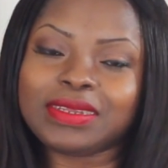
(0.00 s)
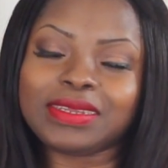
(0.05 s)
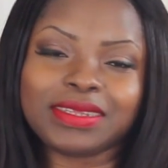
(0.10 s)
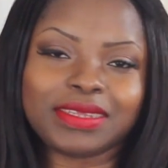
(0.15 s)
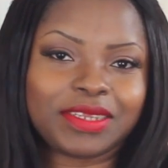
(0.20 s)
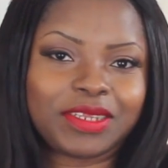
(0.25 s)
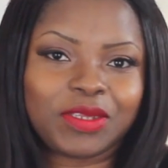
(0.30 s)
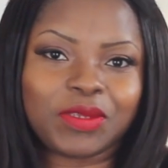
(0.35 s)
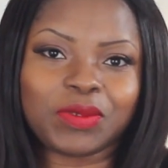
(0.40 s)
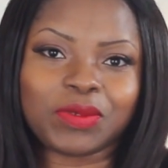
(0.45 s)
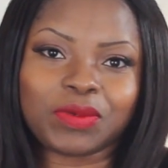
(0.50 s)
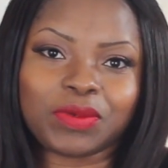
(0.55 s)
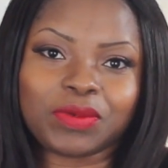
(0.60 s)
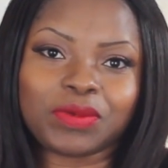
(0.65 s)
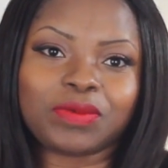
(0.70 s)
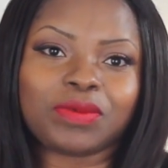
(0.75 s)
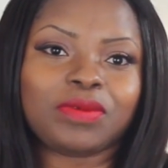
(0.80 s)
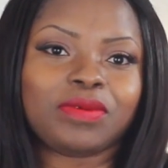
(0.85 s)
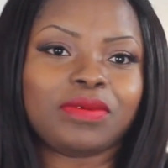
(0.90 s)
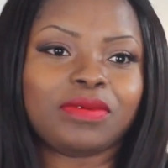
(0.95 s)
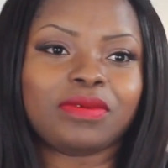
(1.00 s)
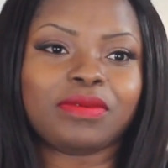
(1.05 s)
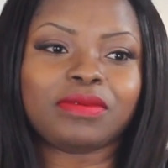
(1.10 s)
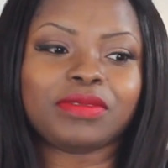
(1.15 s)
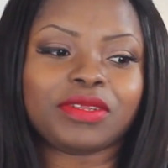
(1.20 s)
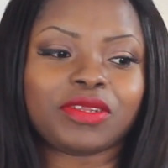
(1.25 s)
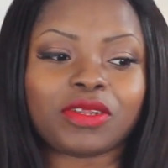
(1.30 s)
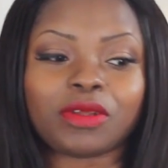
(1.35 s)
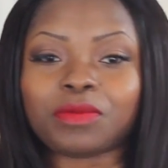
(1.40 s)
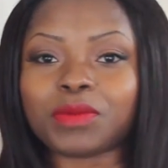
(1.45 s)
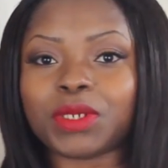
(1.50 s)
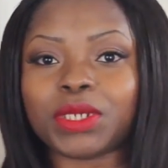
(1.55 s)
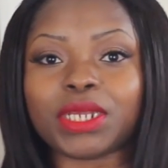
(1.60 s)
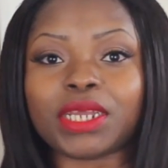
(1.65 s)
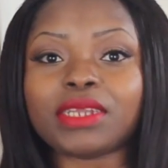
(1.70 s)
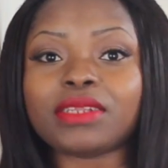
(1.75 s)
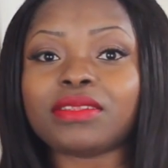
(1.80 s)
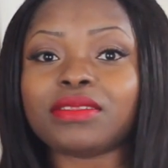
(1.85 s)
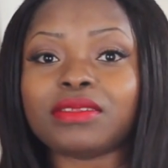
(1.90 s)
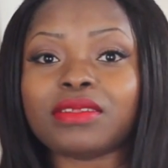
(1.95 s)
these two
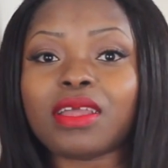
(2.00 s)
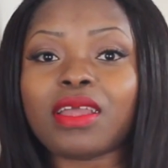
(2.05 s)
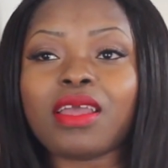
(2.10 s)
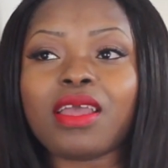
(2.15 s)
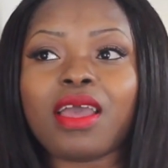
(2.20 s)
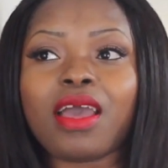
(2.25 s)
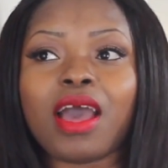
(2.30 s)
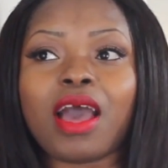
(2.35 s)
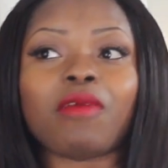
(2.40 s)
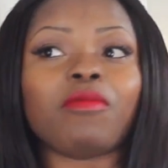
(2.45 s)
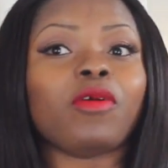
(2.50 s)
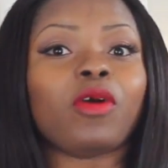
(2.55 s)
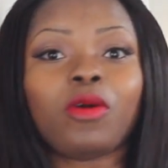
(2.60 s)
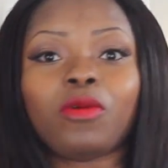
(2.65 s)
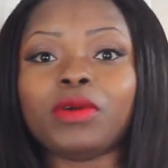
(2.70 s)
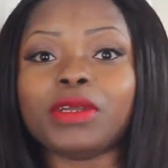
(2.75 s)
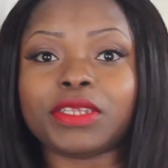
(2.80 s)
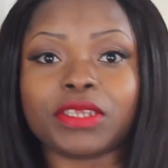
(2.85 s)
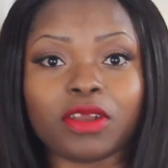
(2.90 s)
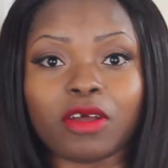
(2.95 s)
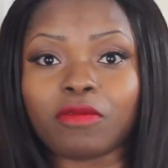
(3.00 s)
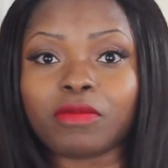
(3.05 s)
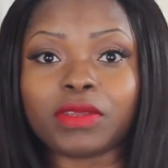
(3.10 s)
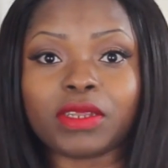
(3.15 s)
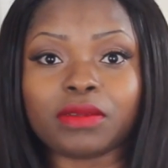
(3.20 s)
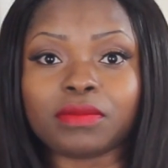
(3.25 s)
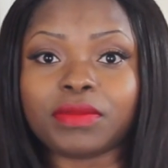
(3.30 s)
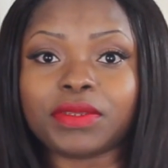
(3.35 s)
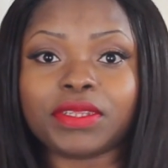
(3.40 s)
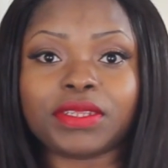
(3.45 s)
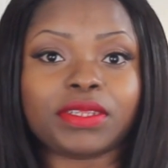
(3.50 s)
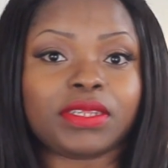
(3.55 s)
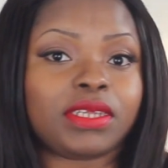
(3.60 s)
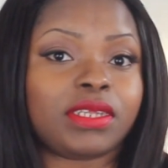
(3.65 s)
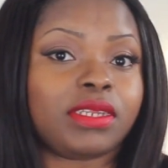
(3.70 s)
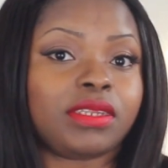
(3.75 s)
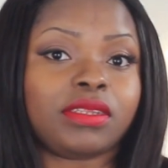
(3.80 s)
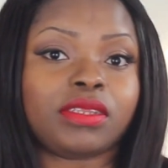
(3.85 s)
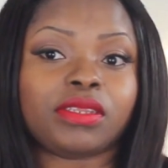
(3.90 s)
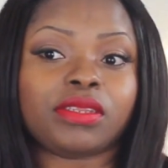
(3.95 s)
subjects. I've always loved them
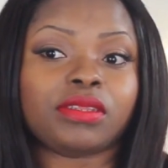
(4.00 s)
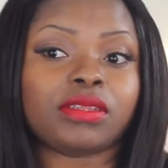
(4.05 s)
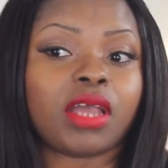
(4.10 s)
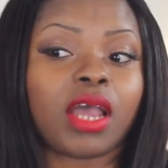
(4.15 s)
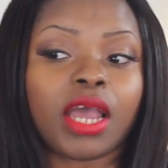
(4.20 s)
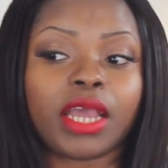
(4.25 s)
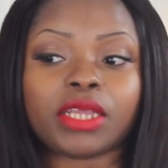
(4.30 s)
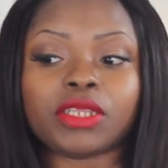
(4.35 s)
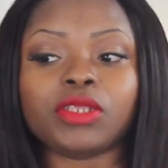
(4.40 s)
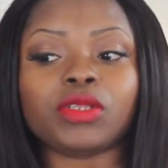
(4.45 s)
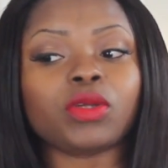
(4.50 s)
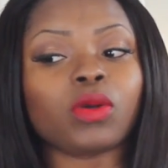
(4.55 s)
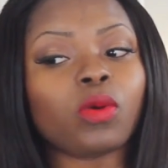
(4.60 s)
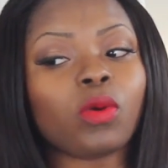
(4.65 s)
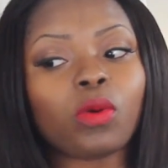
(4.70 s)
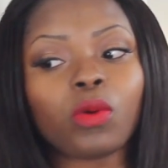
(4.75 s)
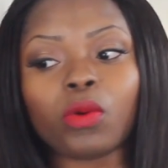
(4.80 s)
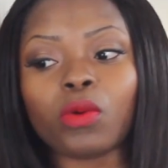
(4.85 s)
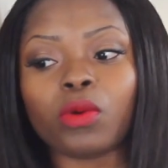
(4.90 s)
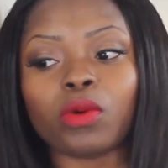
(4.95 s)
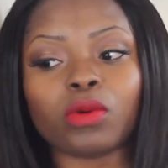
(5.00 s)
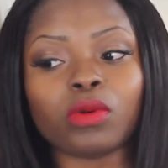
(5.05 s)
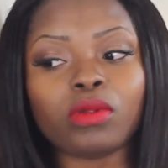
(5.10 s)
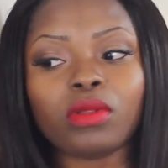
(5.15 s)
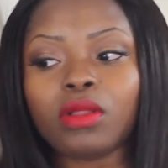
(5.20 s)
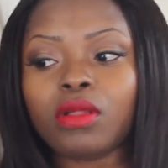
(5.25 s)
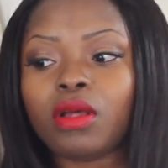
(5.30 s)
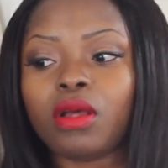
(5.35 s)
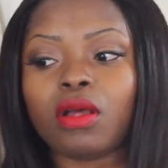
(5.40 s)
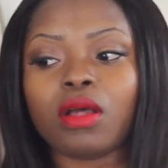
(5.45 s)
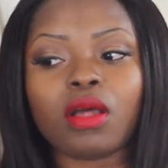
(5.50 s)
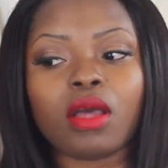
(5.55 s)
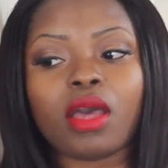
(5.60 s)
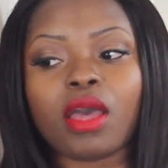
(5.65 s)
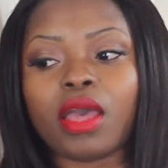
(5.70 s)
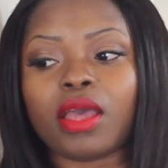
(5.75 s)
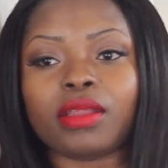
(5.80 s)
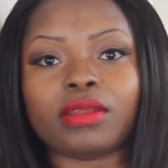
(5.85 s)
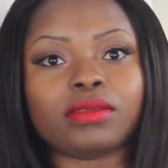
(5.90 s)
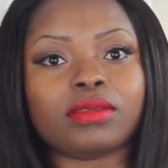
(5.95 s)
since high school,
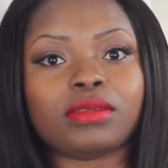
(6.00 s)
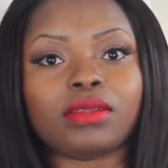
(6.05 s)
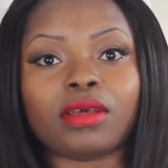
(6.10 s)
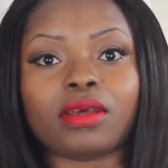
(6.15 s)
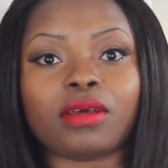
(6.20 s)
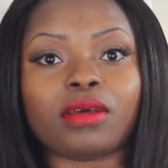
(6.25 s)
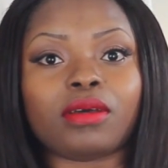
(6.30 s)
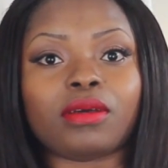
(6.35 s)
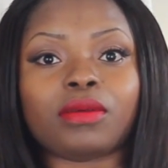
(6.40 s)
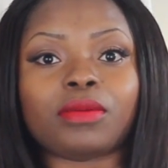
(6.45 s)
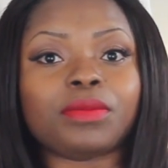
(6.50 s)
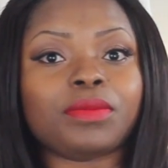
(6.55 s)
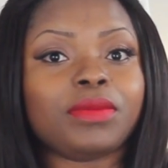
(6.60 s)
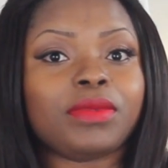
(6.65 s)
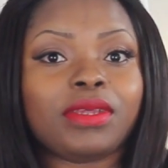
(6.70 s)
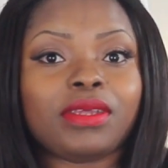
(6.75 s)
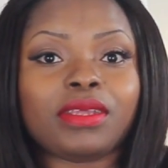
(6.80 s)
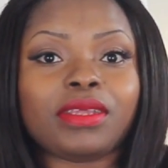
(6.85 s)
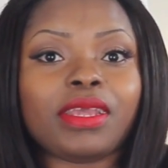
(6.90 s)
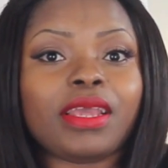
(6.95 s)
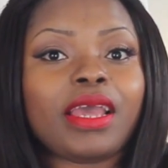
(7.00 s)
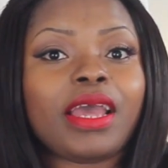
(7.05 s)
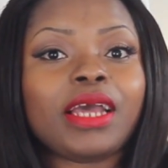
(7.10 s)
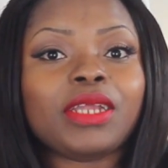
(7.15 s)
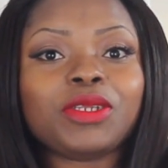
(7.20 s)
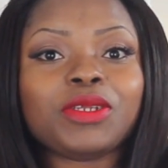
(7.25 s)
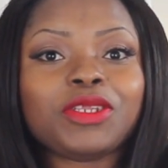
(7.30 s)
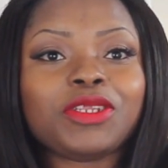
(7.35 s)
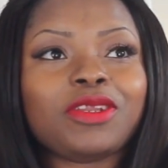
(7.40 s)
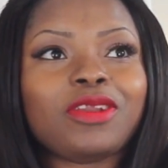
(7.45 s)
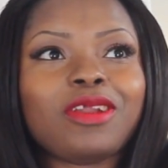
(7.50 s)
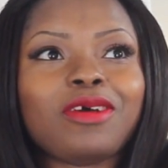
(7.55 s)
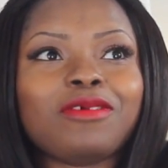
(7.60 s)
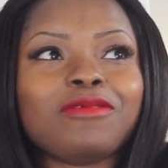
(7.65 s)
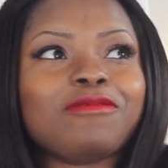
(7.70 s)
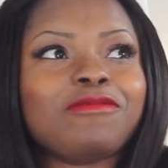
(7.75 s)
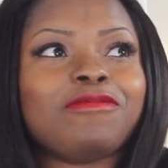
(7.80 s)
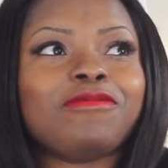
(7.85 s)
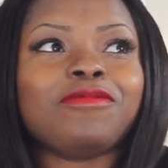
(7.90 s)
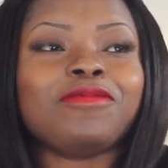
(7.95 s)
and uh, yeah, I just
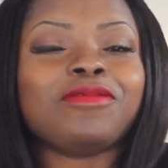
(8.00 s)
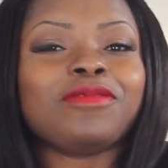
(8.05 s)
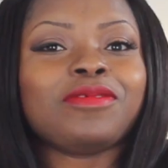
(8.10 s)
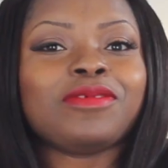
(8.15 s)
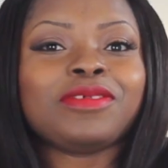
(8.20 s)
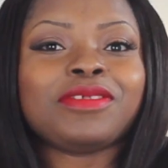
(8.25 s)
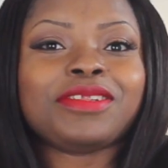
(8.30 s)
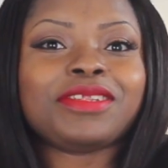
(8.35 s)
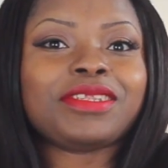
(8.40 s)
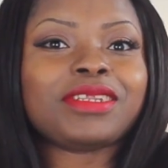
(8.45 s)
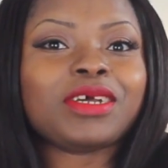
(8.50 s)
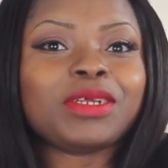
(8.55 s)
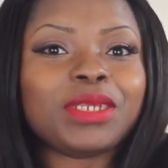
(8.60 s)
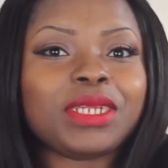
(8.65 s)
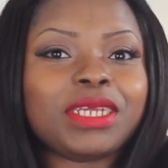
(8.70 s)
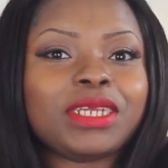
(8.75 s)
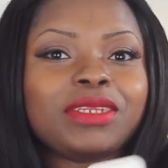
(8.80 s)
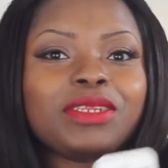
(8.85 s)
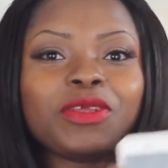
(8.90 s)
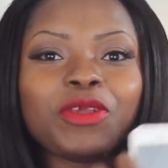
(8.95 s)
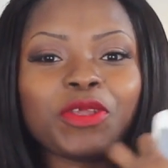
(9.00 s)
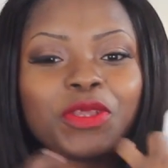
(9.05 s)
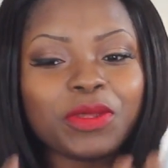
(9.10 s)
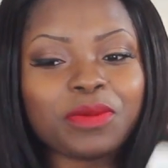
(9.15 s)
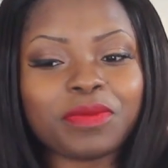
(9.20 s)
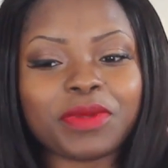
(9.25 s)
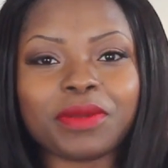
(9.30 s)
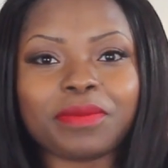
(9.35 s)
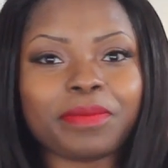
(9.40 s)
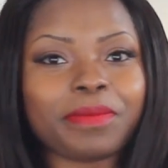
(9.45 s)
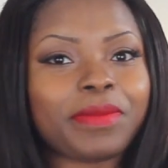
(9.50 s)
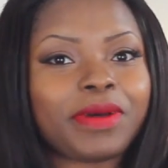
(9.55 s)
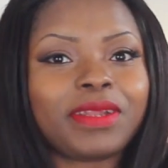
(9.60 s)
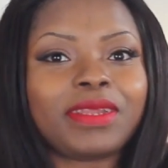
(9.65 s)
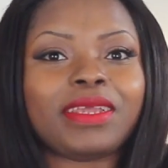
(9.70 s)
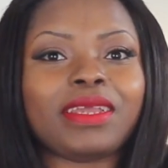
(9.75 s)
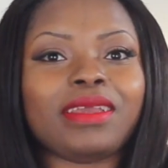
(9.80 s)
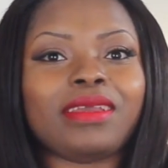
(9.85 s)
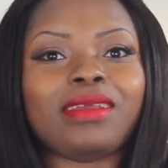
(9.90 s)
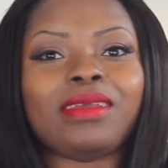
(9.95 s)
love studying the human
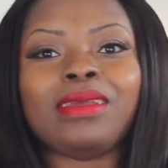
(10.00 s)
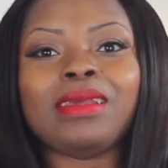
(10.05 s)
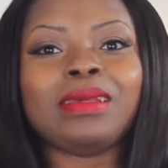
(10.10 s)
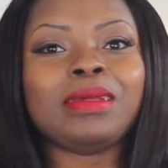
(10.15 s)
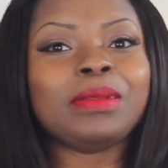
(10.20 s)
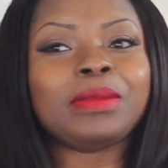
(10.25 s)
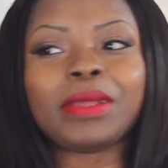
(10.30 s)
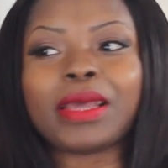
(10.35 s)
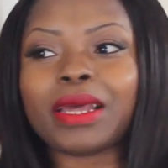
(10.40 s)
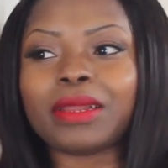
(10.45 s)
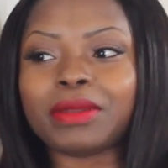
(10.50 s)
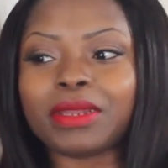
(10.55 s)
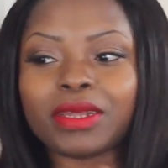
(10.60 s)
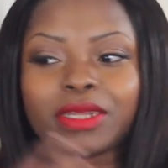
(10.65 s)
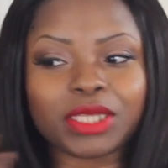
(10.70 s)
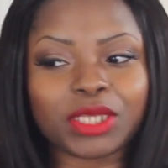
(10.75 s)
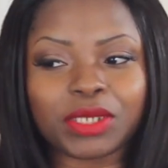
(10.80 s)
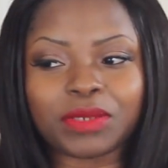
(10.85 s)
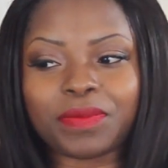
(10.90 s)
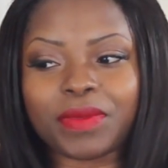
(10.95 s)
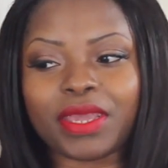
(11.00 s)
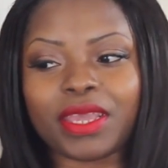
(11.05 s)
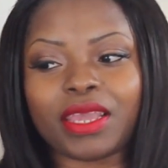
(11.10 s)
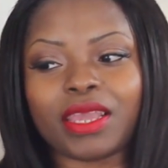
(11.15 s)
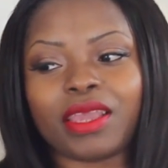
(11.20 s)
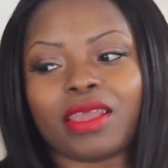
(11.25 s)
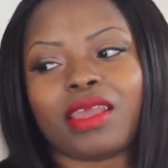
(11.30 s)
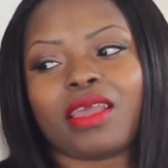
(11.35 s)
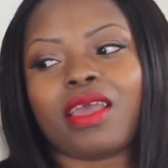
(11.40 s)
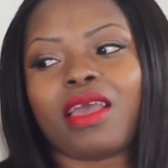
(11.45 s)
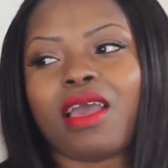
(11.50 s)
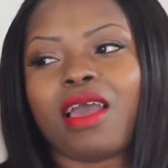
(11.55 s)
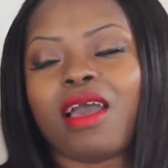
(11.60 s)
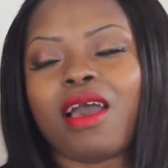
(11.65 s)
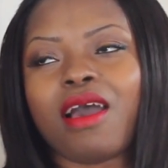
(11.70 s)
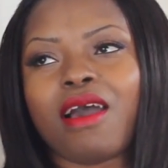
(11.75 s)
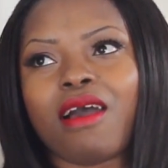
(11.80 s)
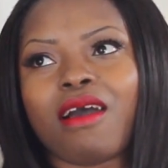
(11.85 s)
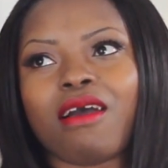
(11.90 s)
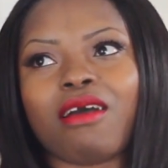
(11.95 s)
body, the anatomy,
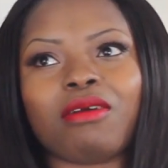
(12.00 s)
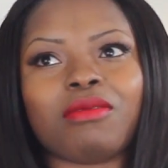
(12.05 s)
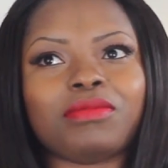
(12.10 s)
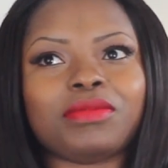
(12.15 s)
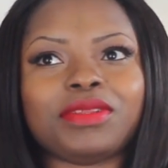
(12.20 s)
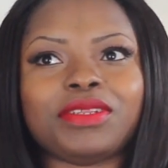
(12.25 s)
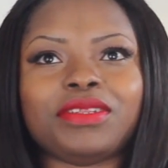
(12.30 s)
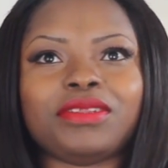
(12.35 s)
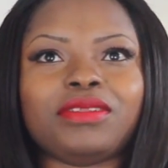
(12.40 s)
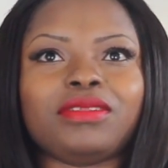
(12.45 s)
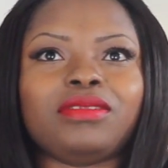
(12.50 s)
um,